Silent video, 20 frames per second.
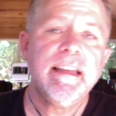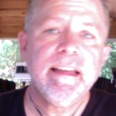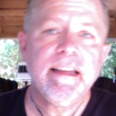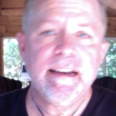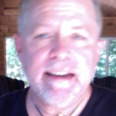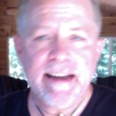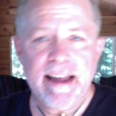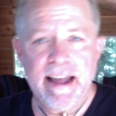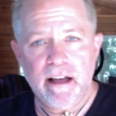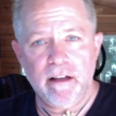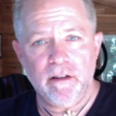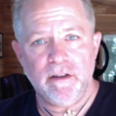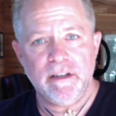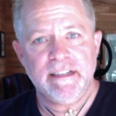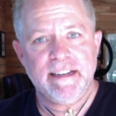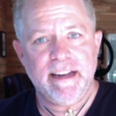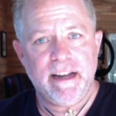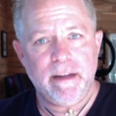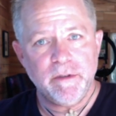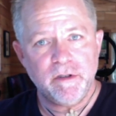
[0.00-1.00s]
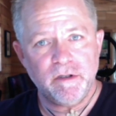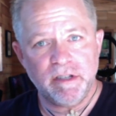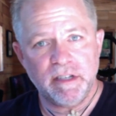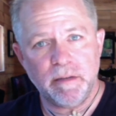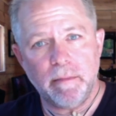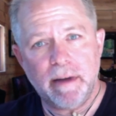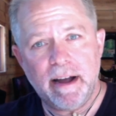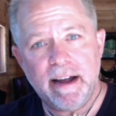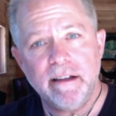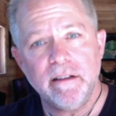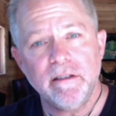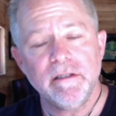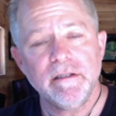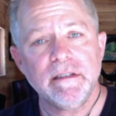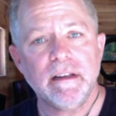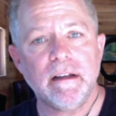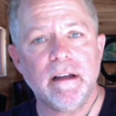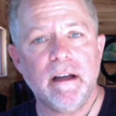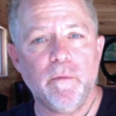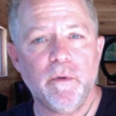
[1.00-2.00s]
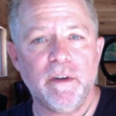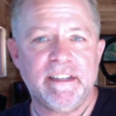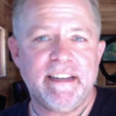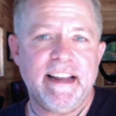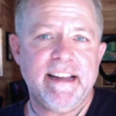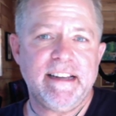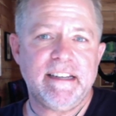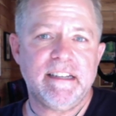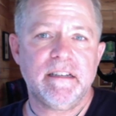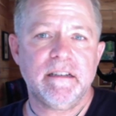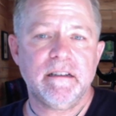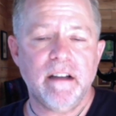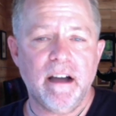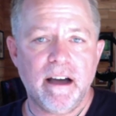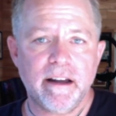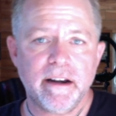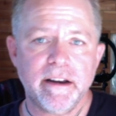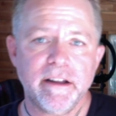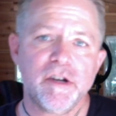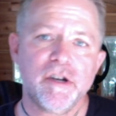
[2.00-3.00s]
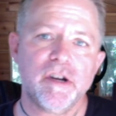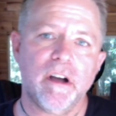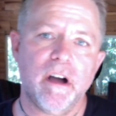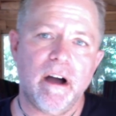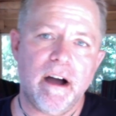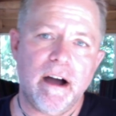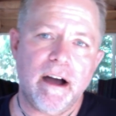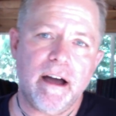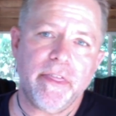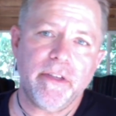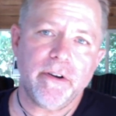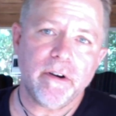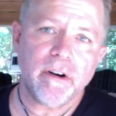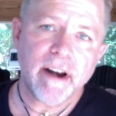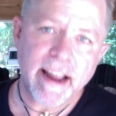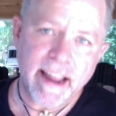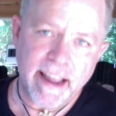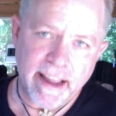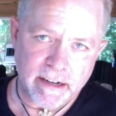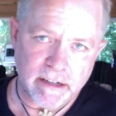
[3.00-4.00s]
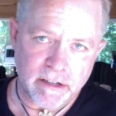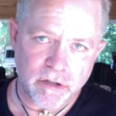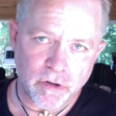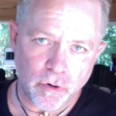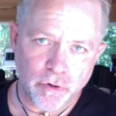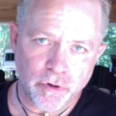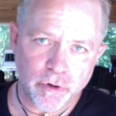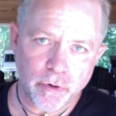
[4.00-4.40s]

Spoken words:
Now, Samuel Smiles was a Scottish author and social